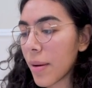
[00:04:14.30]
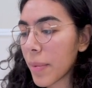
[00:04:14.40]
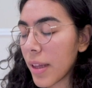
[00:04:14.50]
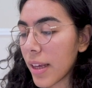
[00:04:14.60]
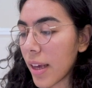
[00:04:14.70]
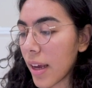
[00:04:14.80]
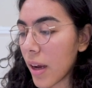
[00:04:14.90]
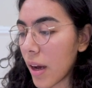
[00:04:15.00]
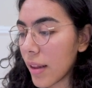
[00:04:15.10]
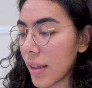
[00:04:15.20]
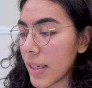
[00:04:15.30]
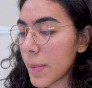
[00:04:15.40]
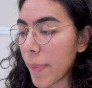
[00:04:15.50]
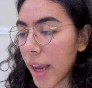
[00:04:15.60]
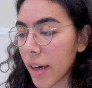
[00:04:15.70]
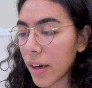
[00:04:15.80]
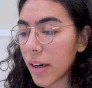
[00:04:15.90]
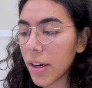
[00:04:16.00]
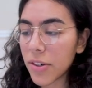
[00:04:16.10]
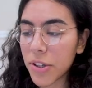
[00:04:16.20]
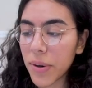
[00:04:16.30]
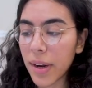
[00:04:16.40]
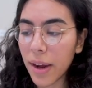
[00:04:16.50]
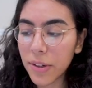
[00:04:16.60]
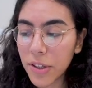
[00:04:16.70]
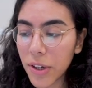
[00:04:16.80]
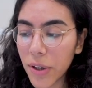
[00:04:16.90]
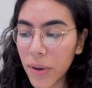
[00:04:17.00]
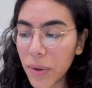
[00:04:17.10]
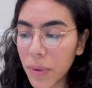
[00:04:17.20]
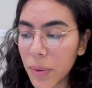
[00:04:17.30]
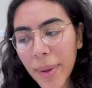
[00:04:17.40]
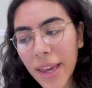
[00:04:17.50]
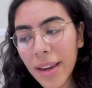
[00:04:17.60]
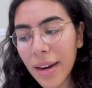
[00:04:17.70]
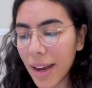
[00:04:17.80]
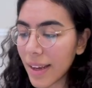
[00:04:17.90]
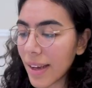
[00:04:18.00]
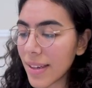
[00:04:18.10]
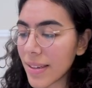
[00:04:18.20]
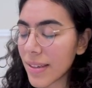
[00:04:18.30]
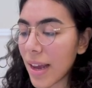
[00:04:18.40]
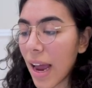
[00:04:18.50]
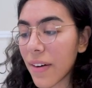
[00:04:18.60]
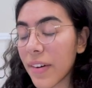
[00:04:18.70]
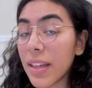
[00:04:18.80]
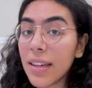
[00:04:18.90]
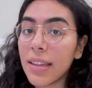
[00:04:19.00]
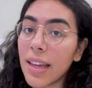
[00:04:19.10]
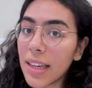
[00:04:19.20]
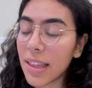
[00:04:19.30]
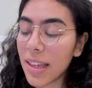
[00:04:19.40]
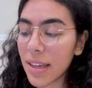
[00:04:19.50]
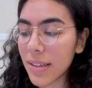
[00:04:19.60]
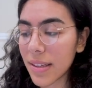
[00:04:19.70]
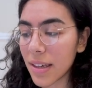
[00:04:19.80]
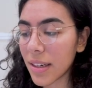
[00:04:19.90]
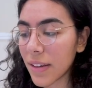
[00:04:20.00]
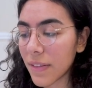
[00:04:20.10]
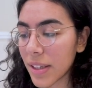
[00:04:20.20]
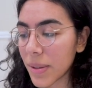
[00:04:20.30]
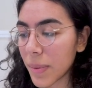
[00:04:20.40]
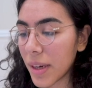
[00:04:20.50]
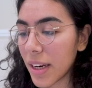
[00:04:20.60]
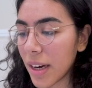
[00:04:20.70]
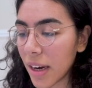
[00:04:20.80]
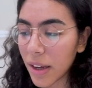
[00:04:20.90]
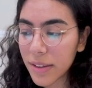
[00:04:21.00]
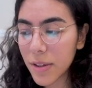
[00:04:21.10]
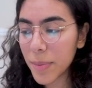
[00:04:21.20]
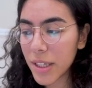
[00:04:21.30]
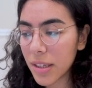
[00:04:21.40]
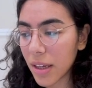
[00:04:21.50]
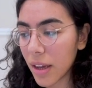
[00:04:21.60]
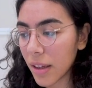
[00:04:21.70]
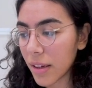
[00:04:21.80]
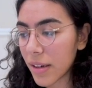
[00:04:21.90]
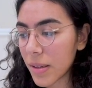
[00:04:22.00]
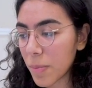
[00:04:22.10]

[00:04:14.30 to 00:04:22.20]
up clicking on this banner intro and outro pin, I guess. I really like the aesthetic of this one. Not so much the colors,